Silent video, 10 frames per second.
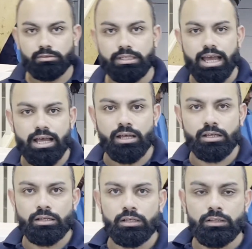Yeah.
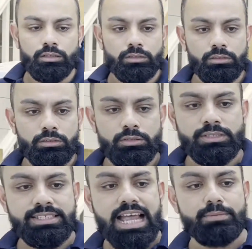
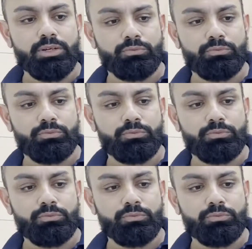Salmon